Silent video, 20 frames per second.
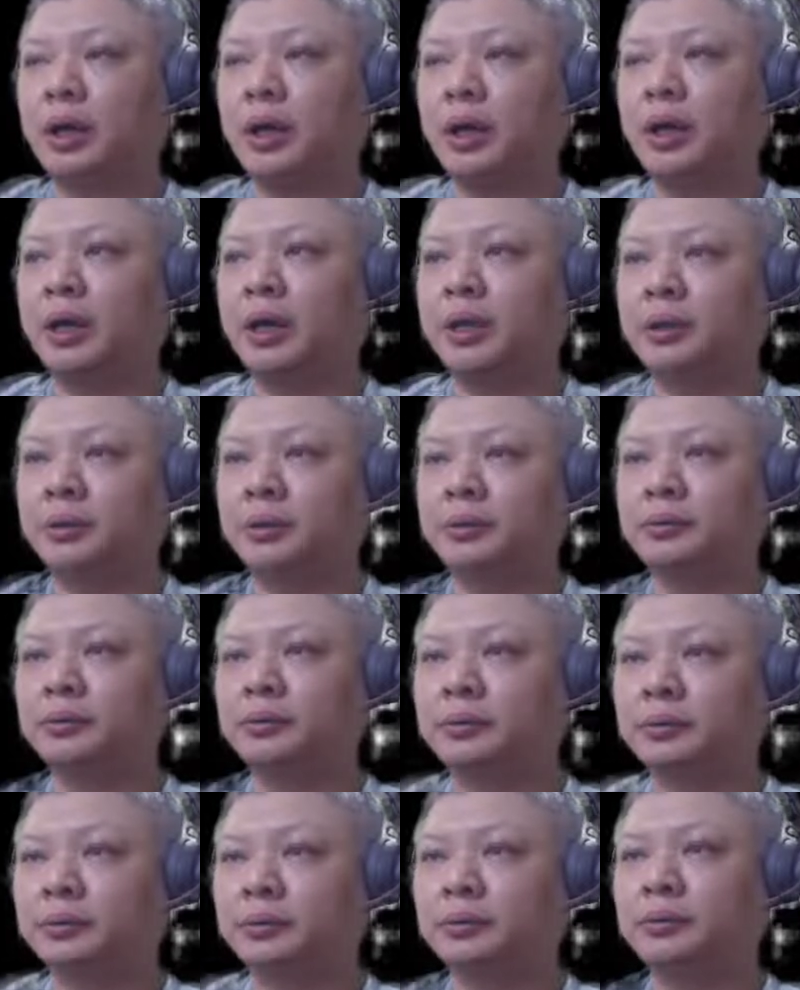And
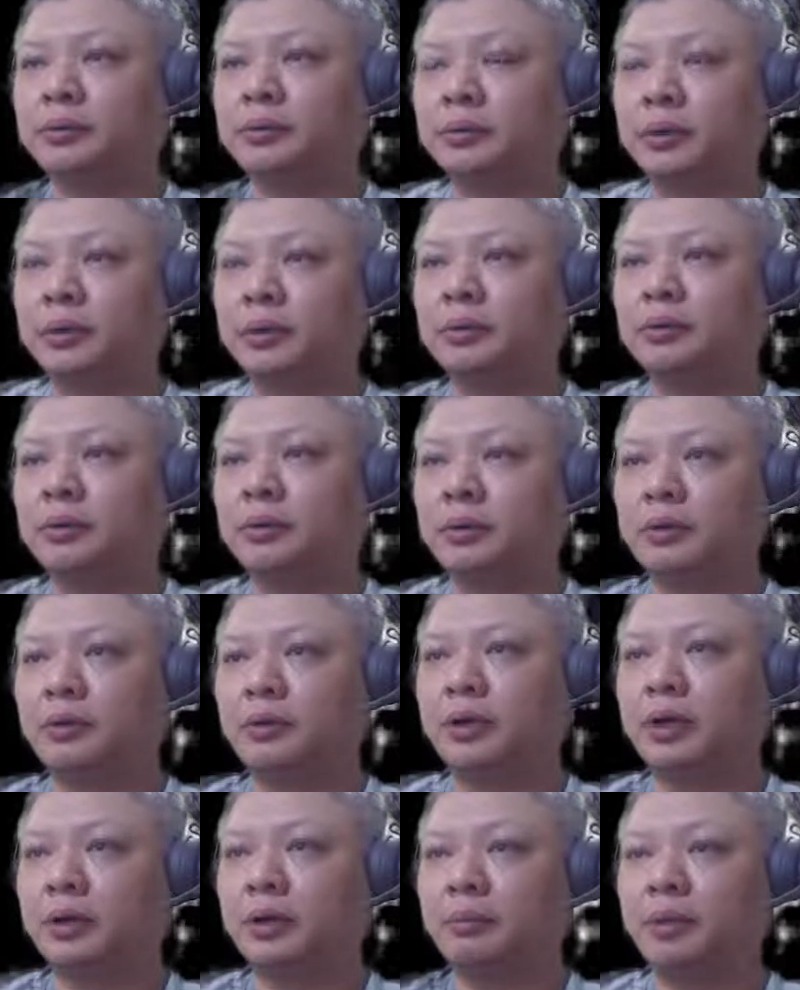
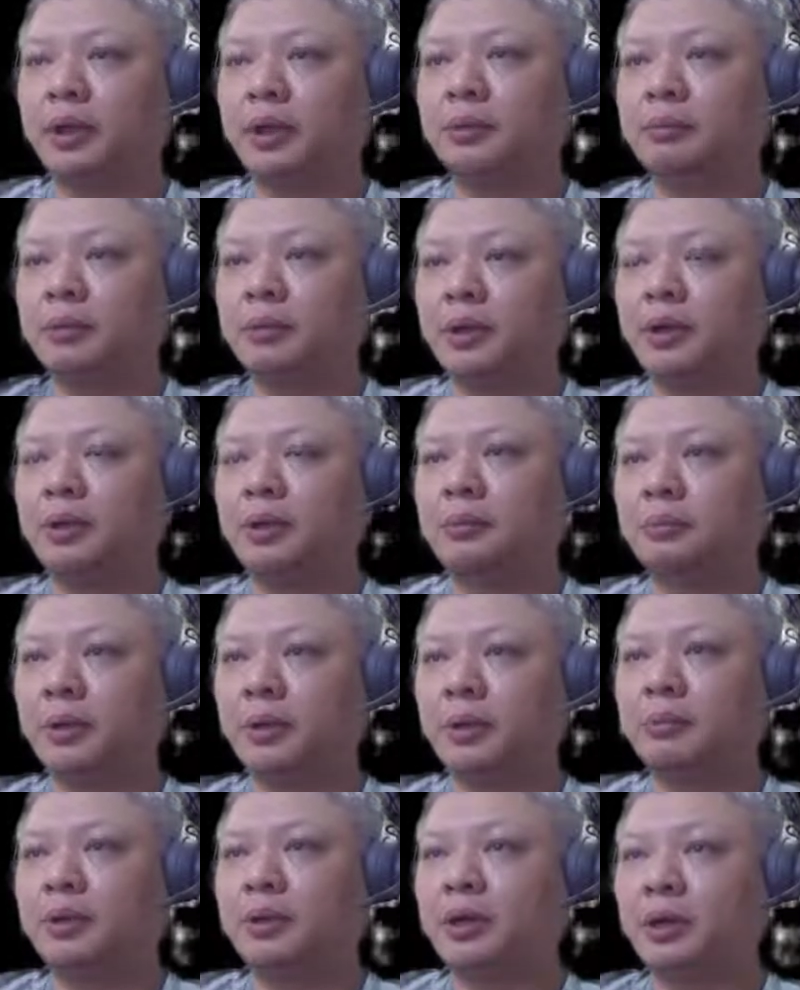by
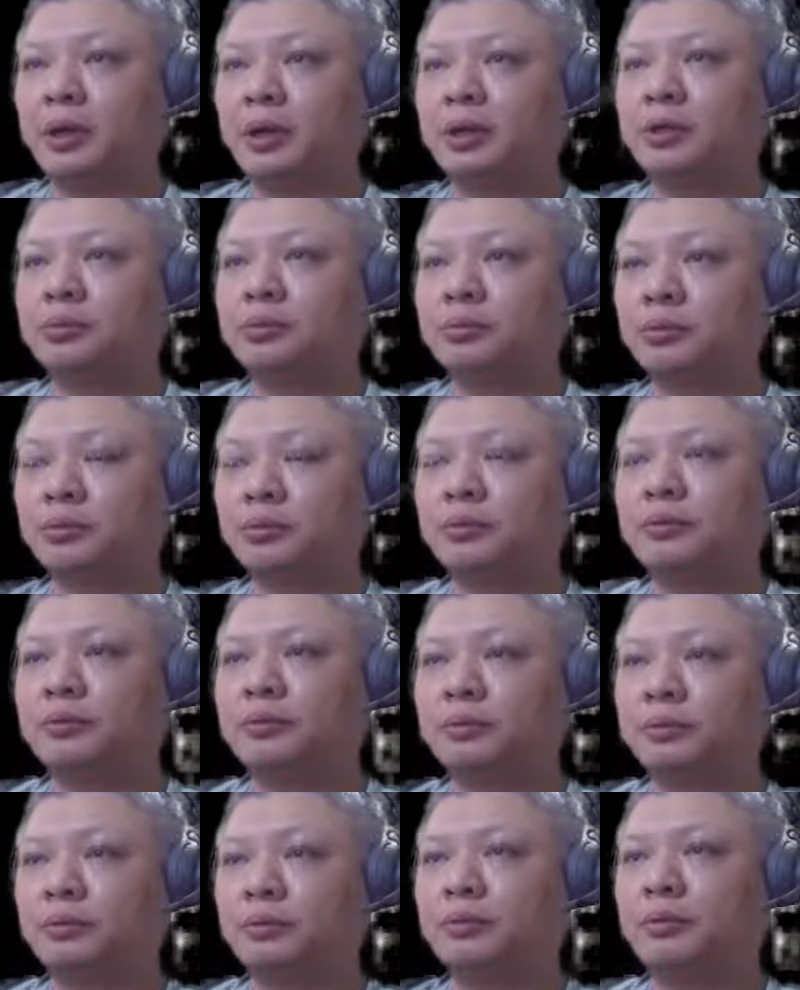making this
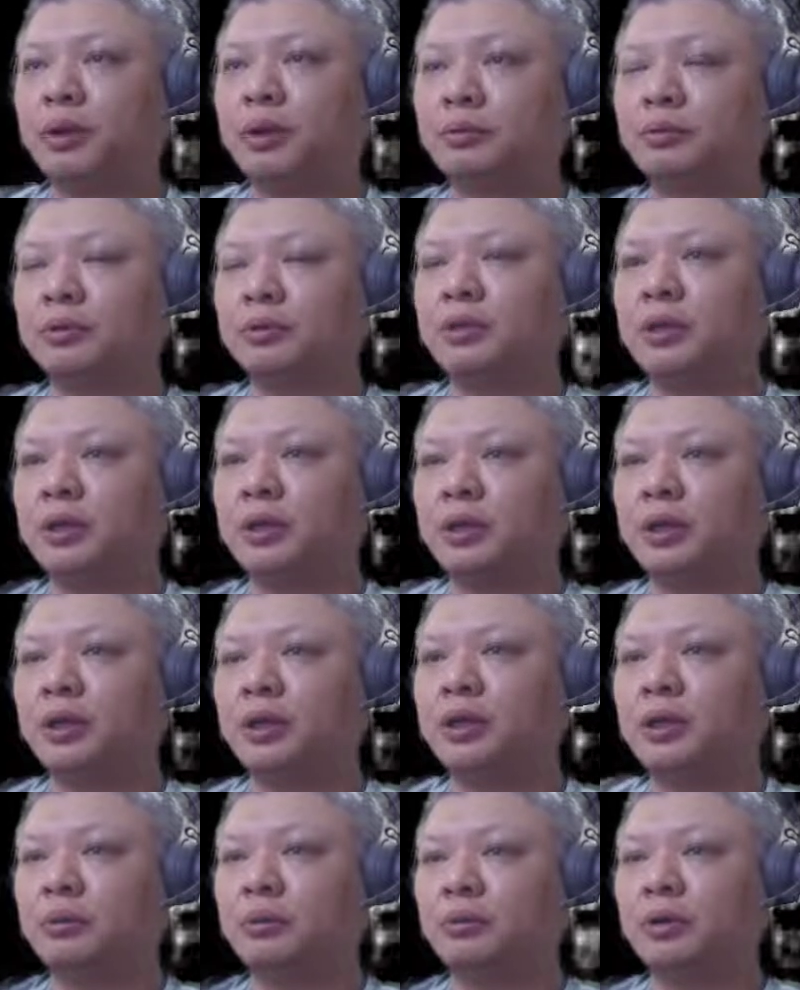move, red would think
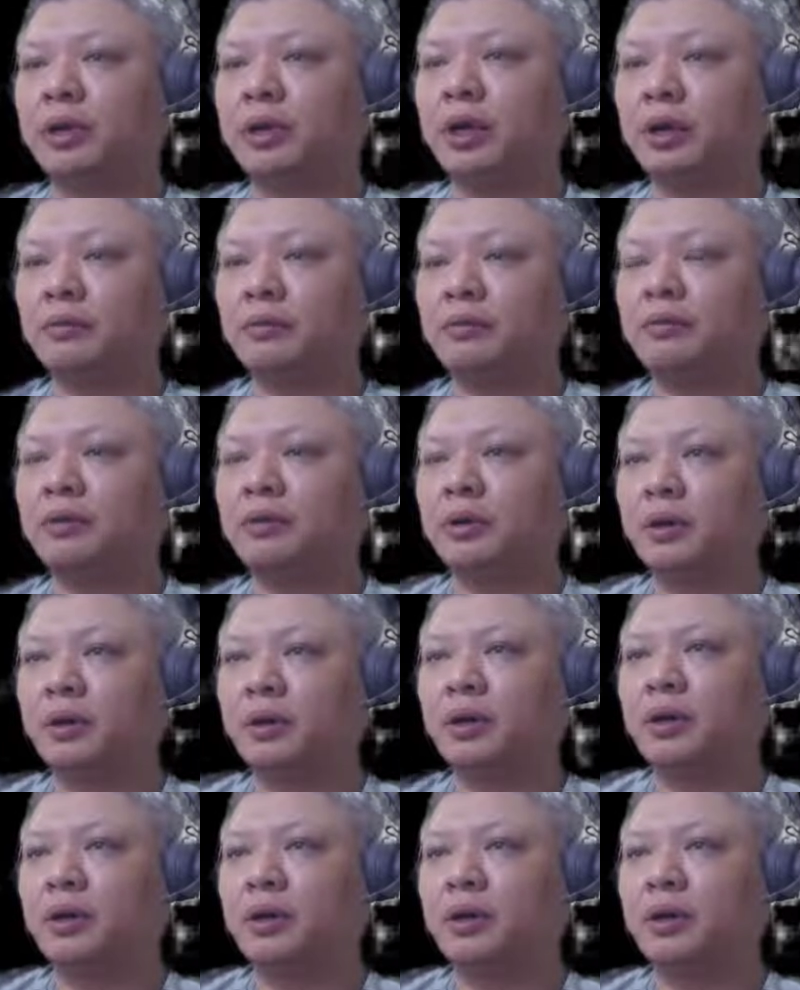that he would have